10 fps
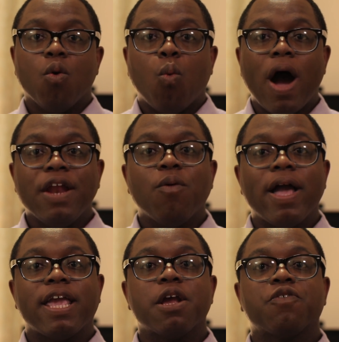Why do
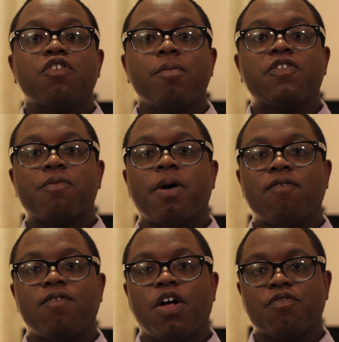I care so much
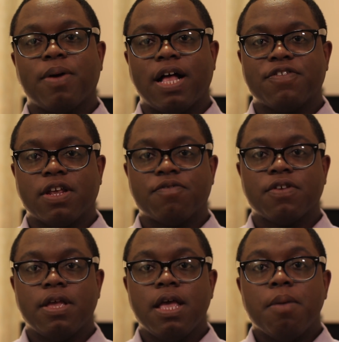about false
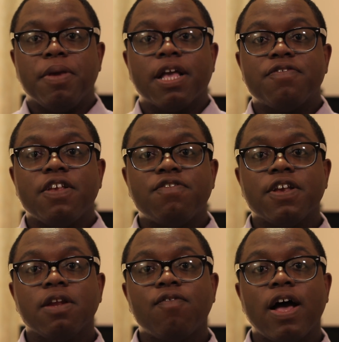positives? Because they
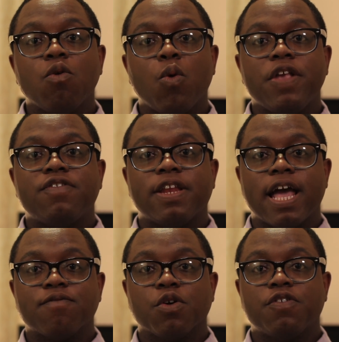signify
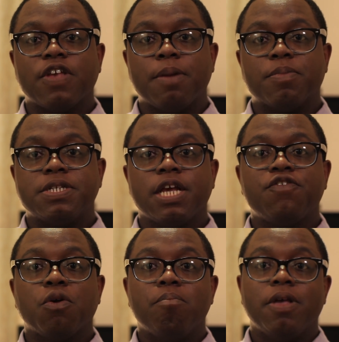wasted efforts and
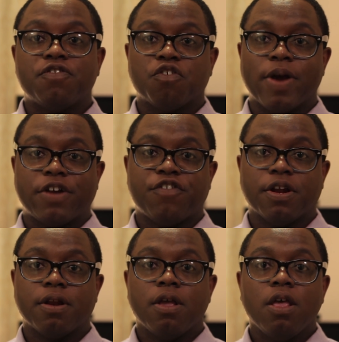potential
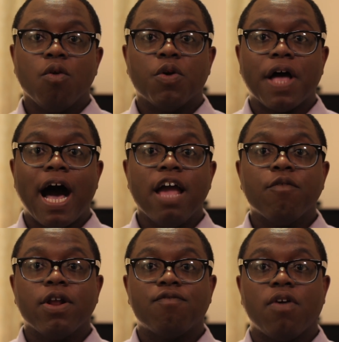misdirection. With a high
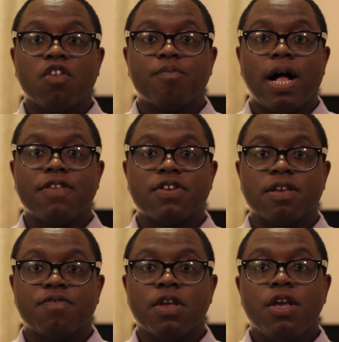rate of false
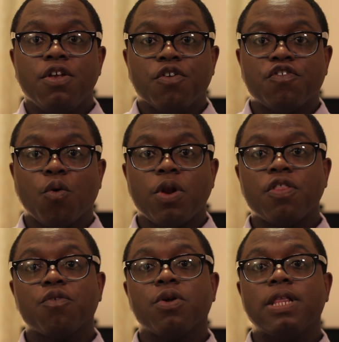positives, you're
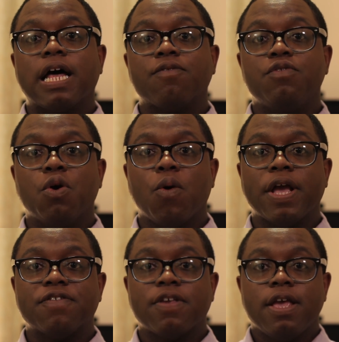sorting through a lot of
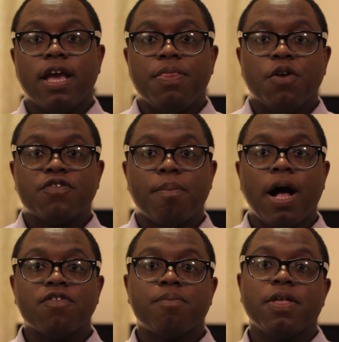noise, and there's the
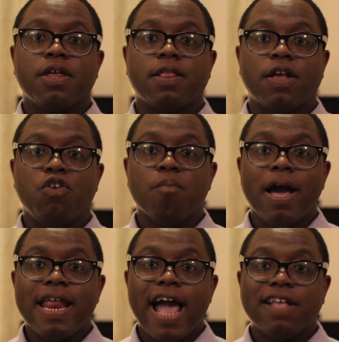possibility that you
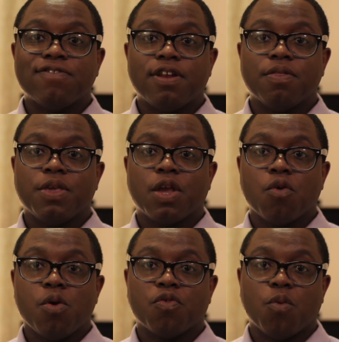might accidentally
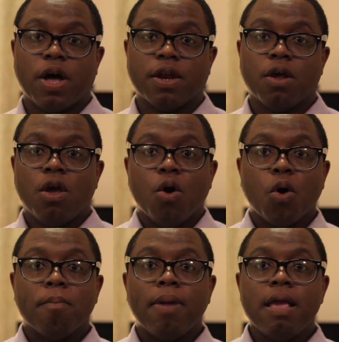agree with one,
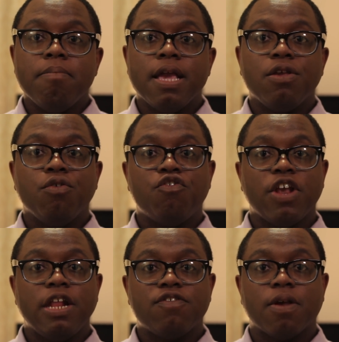or it might make you
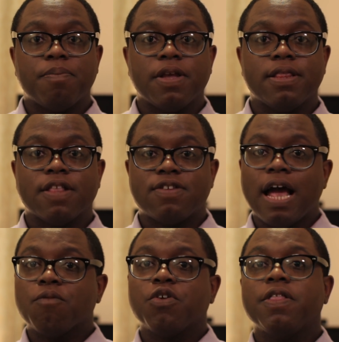change something that's
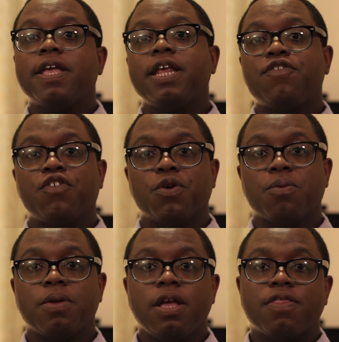not really an issue,
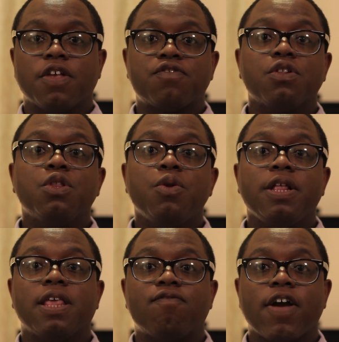thus
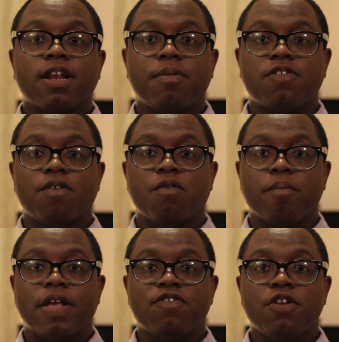diluting the effectiveness of
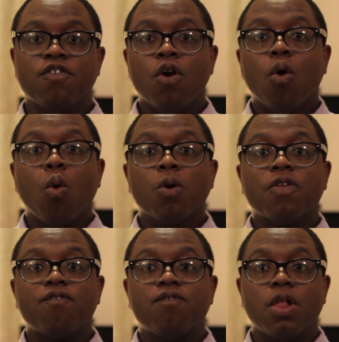your message or
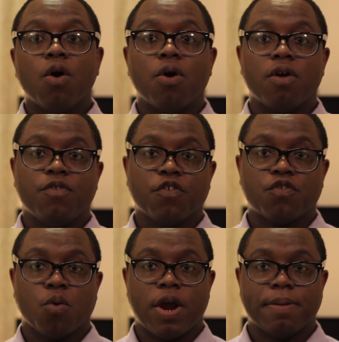the flow of your
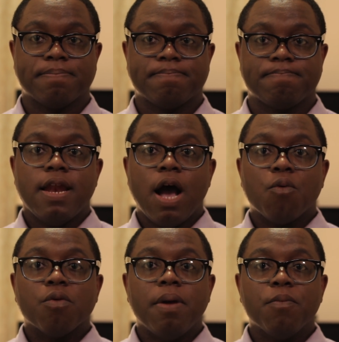story.
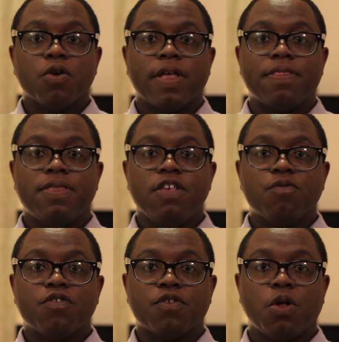Now, remember that
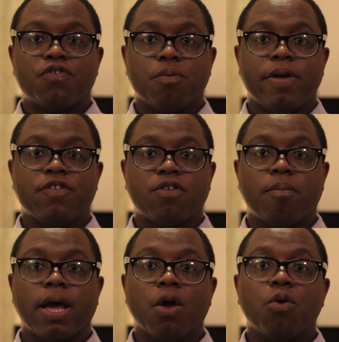these results are based
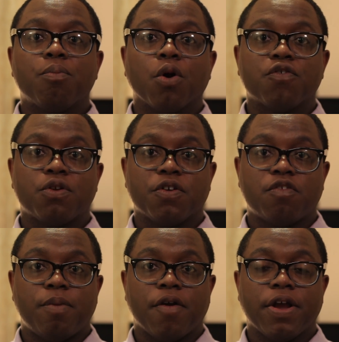on my own personal
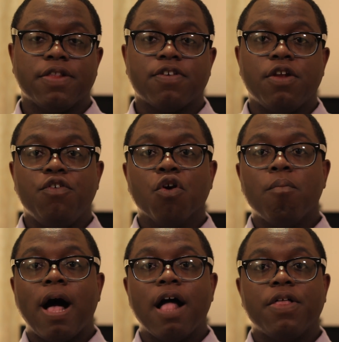experience and your
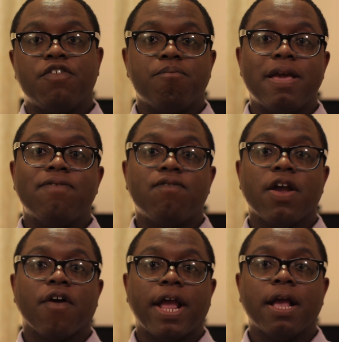mileage may
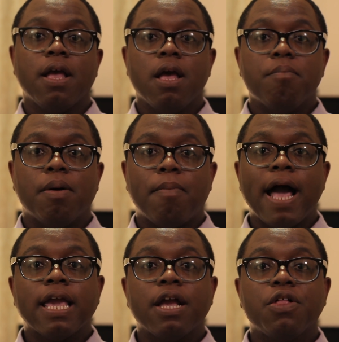vary, but
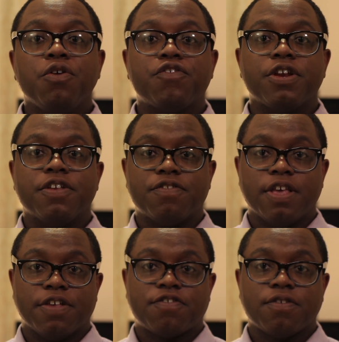my conclusion is
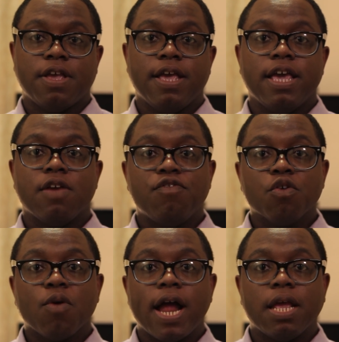this. If
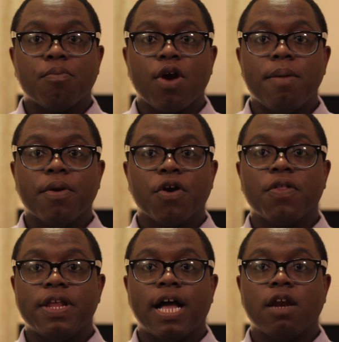you're writing
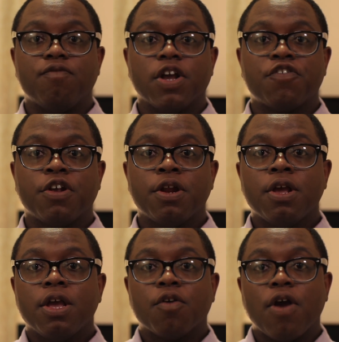primarily nonfiction,
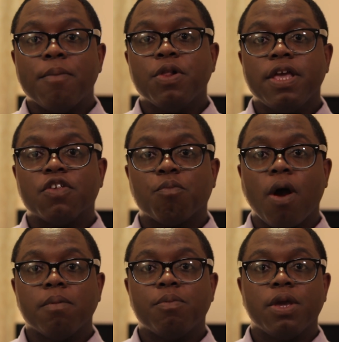Grammarly is
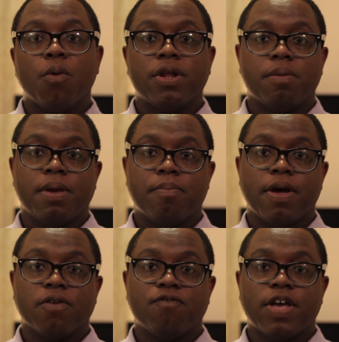probably going to be a
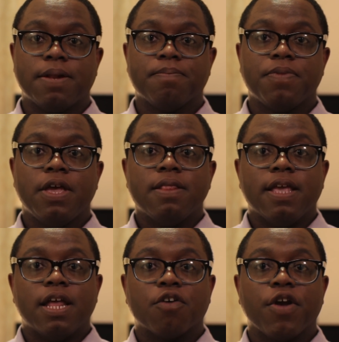better fit.
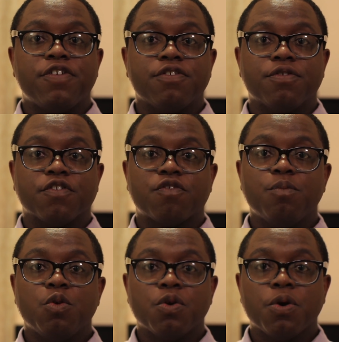The integrations are
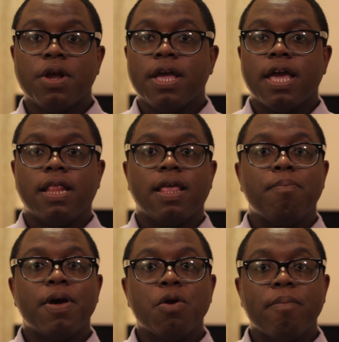smoother, and
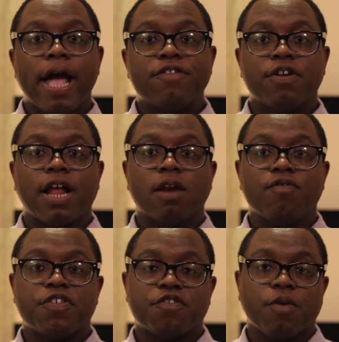they better match a
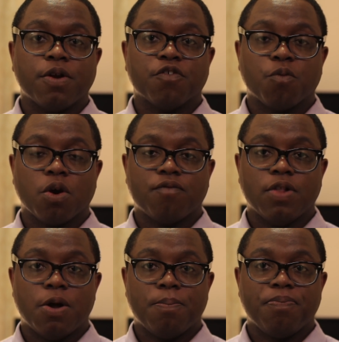nonfiction writer's
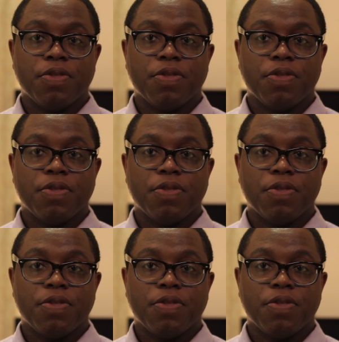workflow.